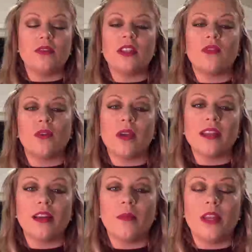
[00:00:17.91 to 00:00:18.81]
different
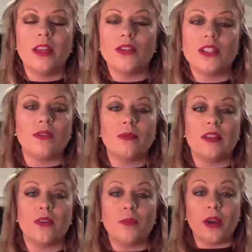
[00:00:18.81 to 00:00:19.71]
red combinations from
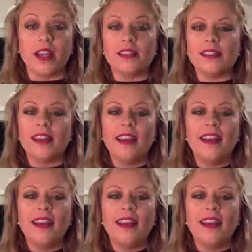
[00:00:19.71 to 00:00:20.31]
different brands.